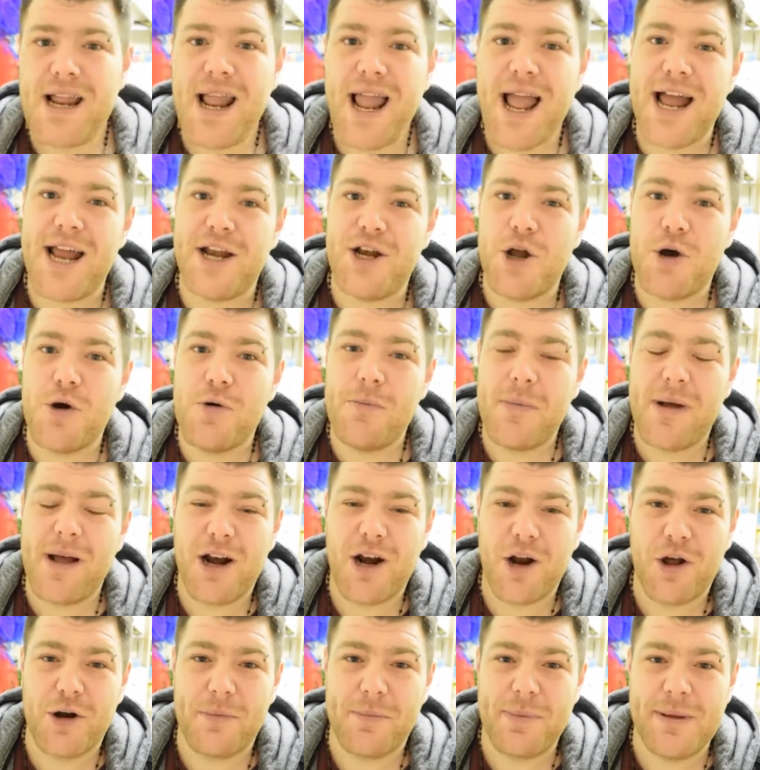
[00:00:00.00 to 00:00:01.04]
I know a
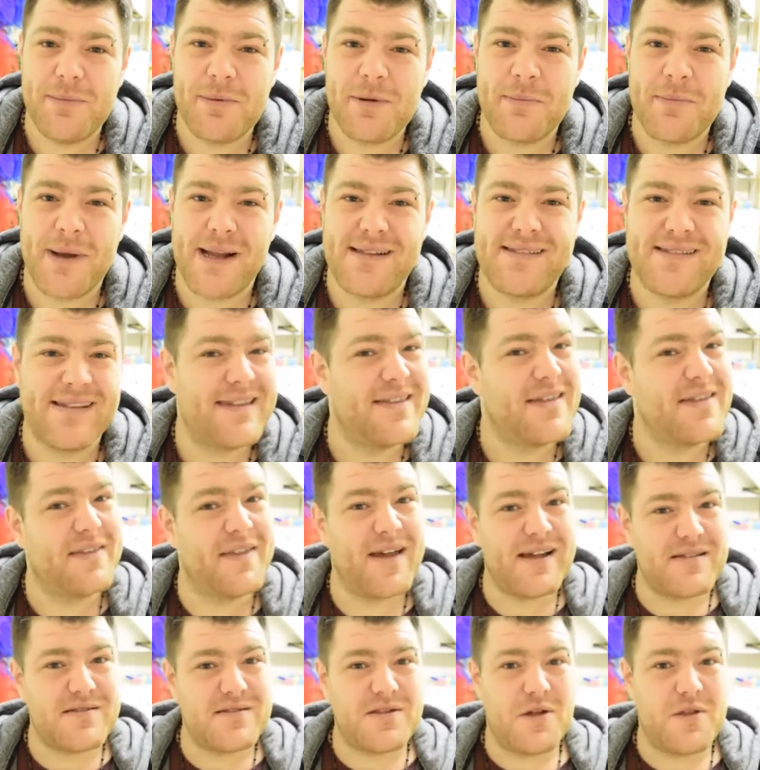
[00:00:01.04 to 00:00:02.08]
lot of people might say that
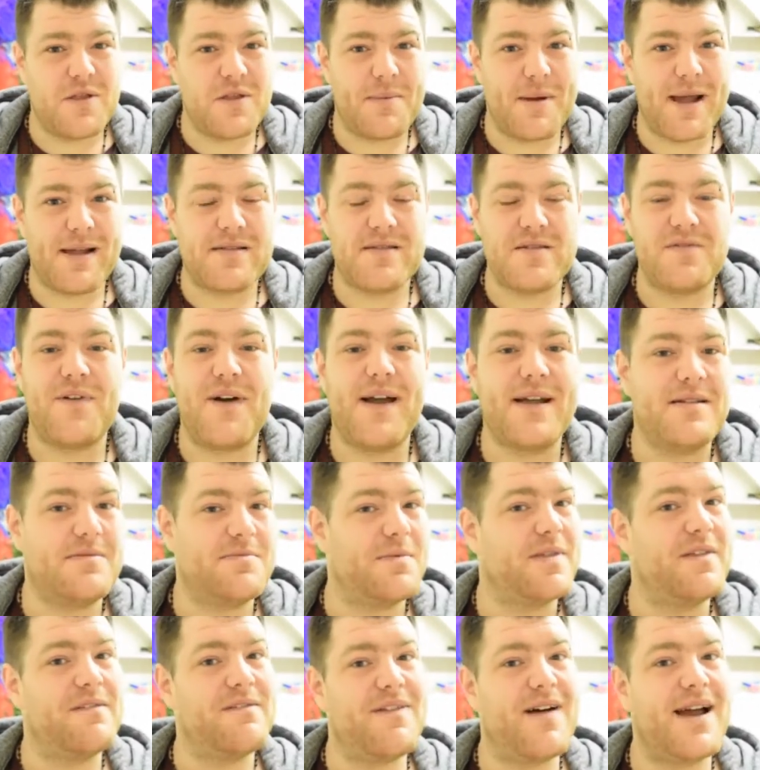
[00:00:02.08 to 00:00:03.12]
that's not the best advice,
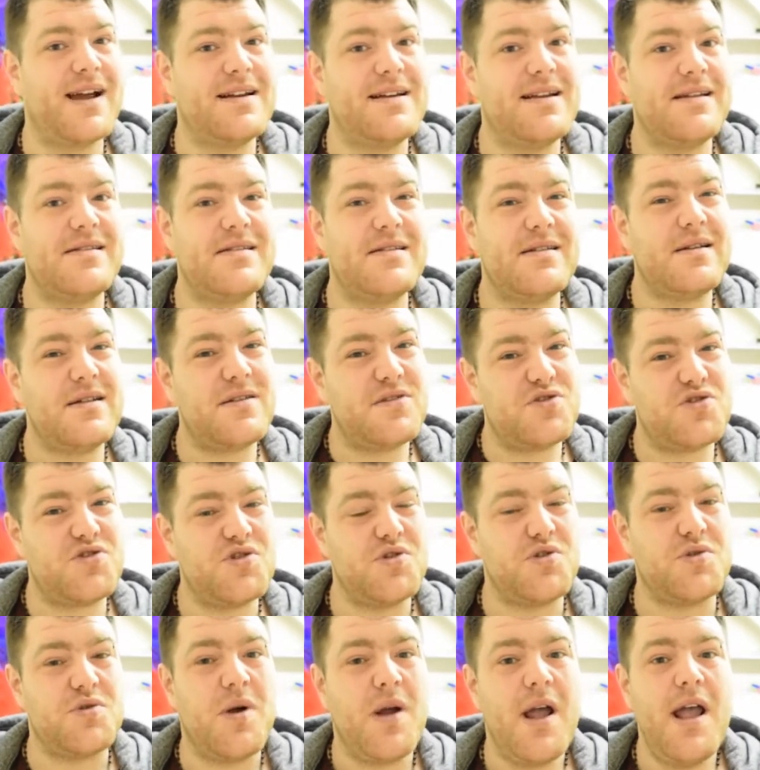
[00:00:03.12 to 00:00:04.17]
but the fact is that it's
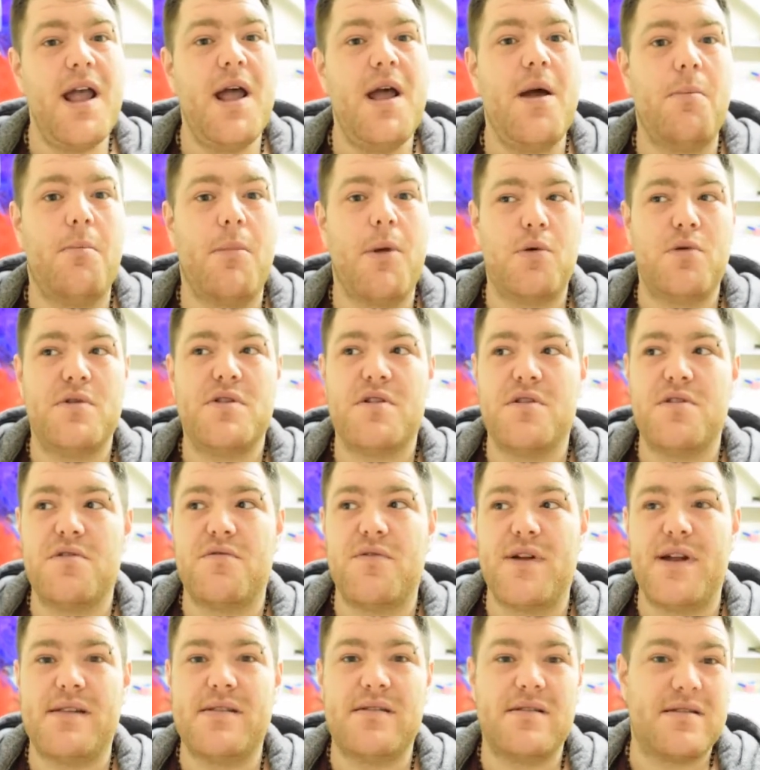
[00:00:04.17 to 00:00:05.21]
true. Most of the
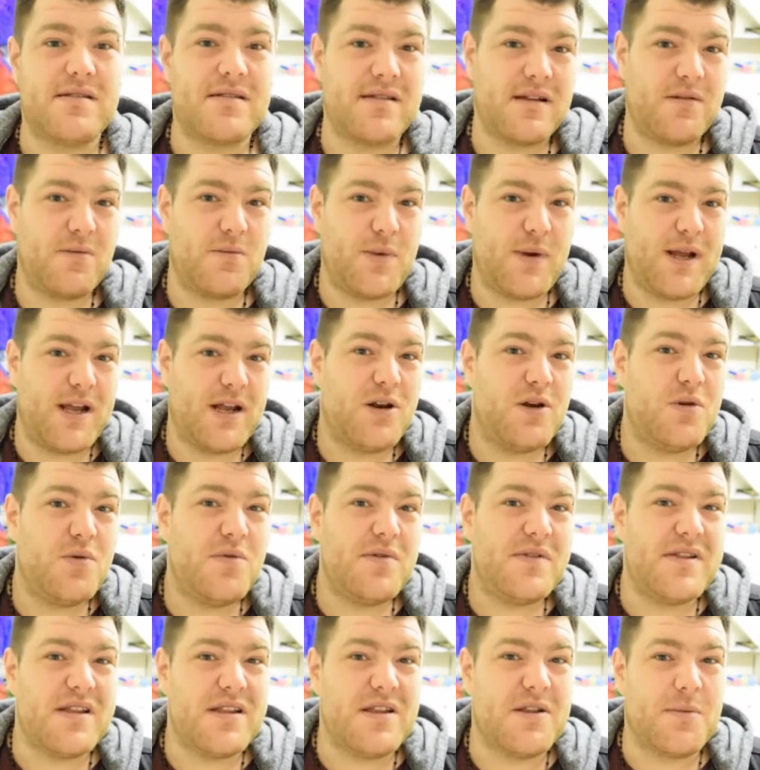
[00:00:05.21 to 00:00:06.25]
reasons that we are
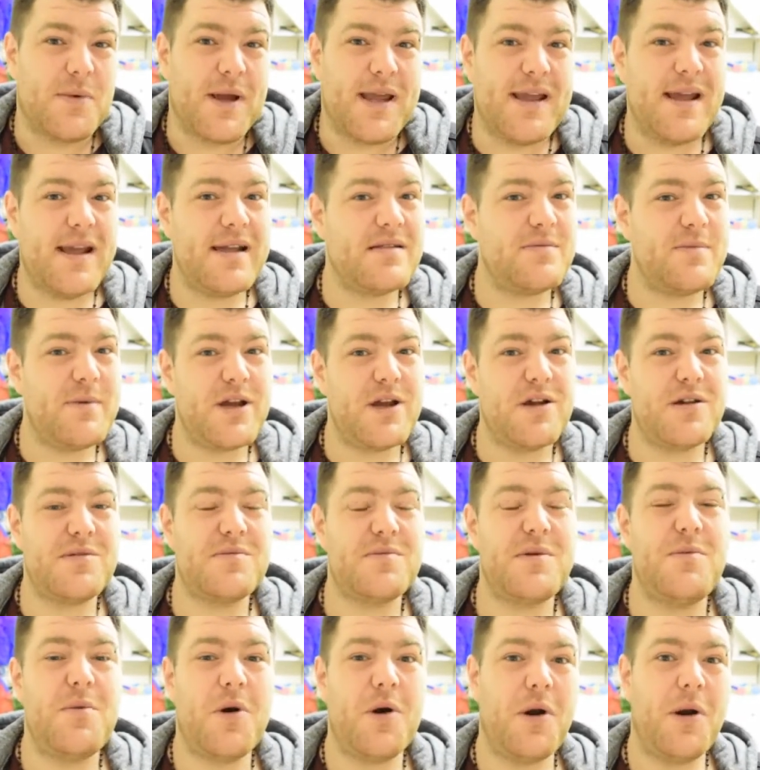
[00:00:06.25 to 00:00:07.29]
losing the weight is because
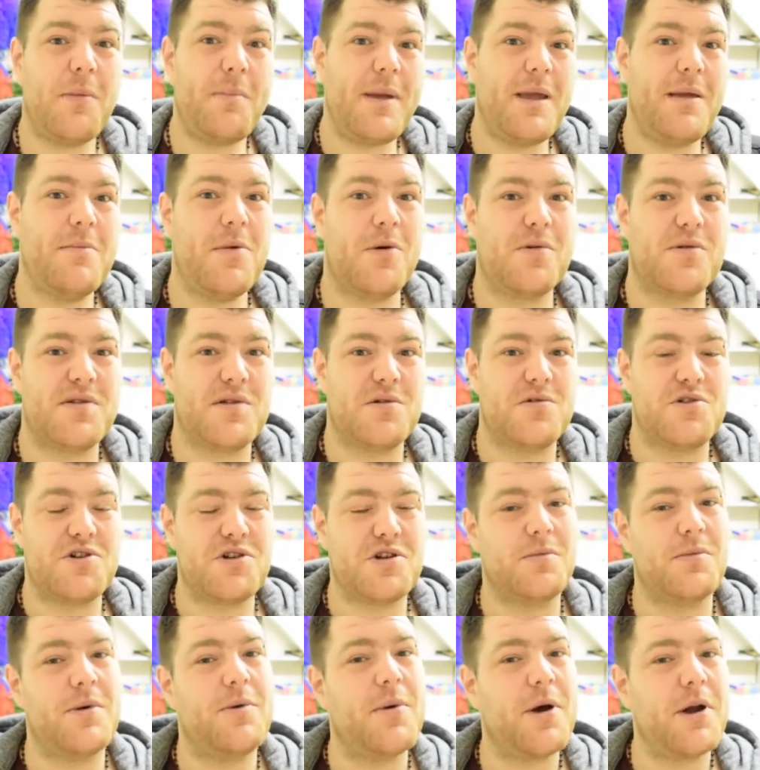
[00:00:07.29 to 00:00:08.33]
we want to be more
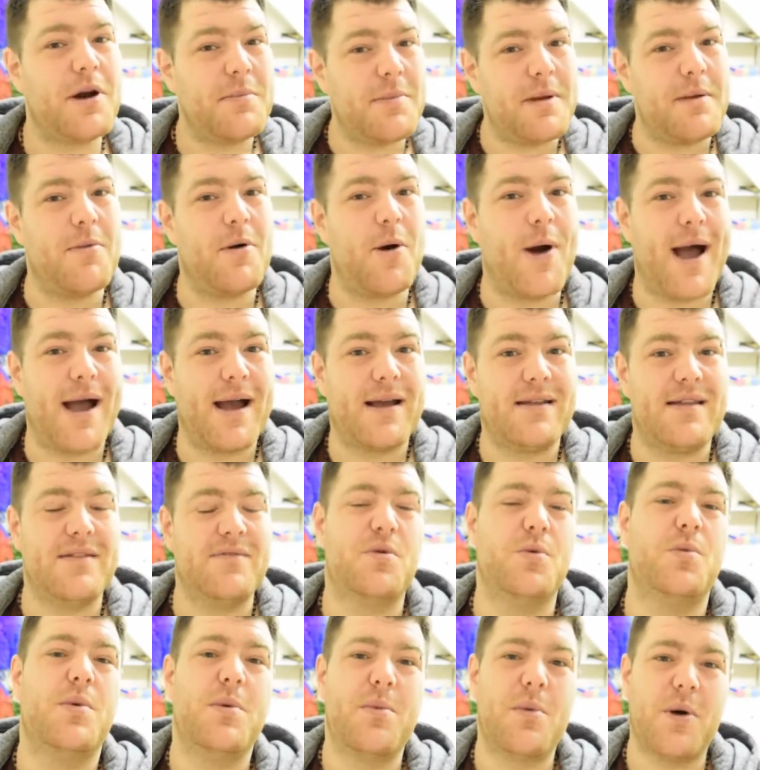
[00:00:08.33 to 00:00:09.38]
social, we want to be more active,
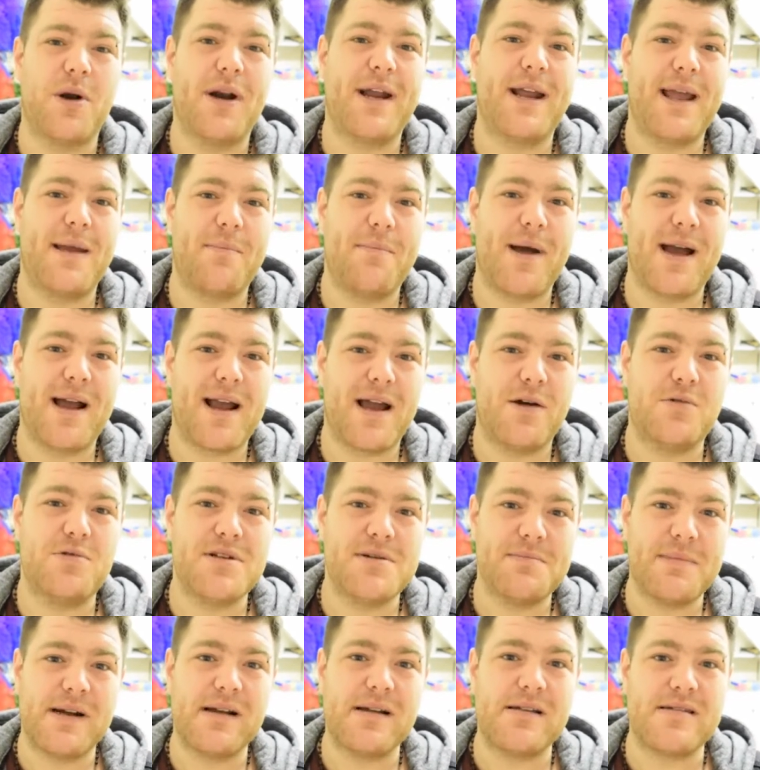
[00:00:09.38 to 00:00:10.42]
and we want to get back out
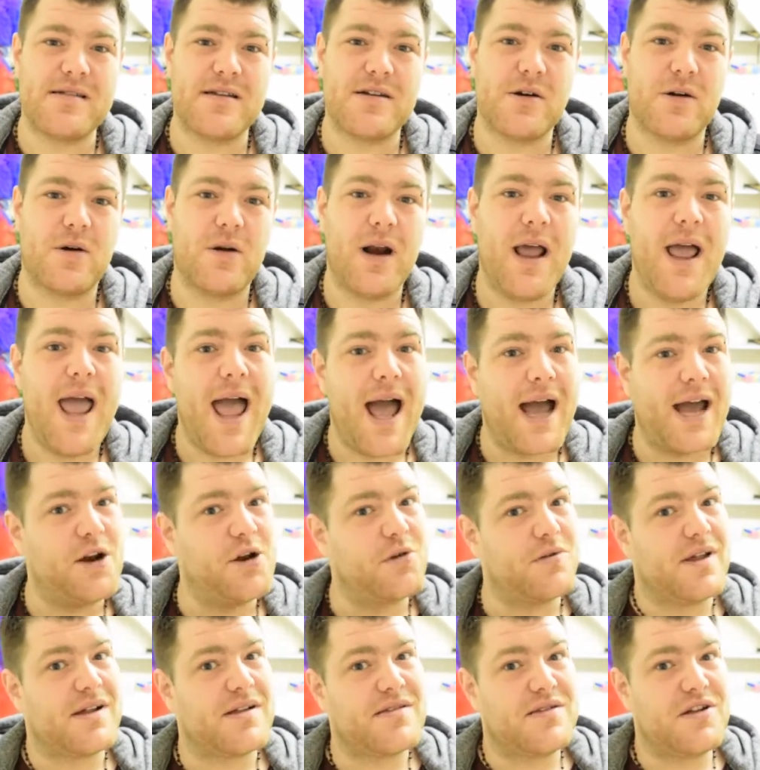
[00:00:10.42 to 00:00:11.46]
amongst it all. I know
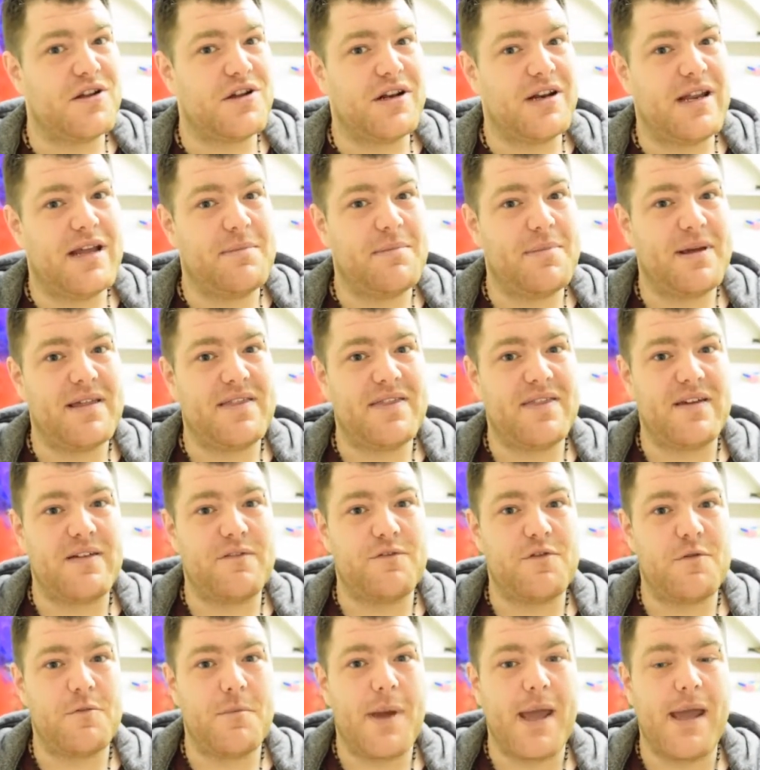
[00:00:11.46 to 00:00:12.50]
that's certainly a big thing
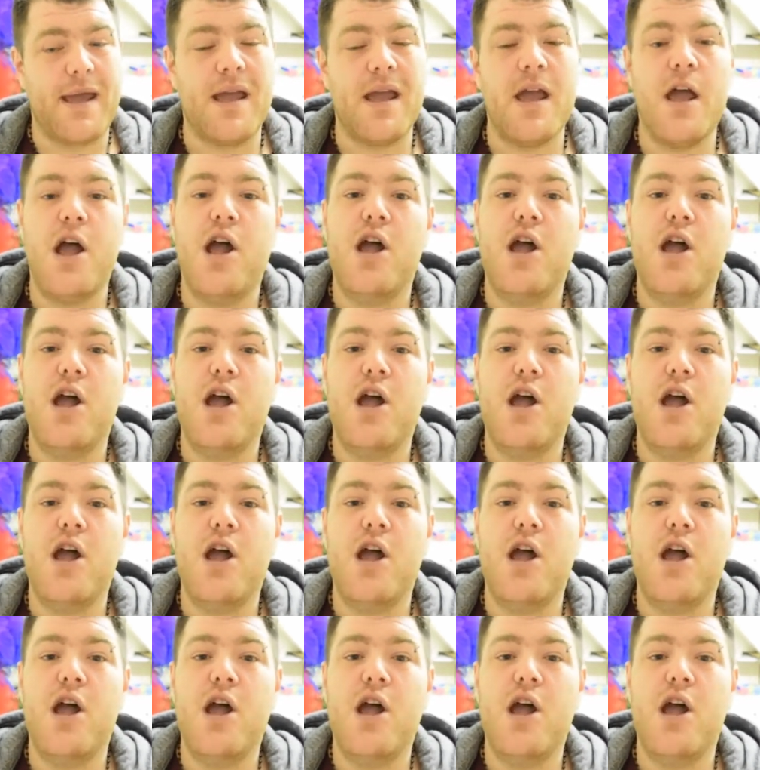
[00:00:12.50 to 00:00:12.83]
for me.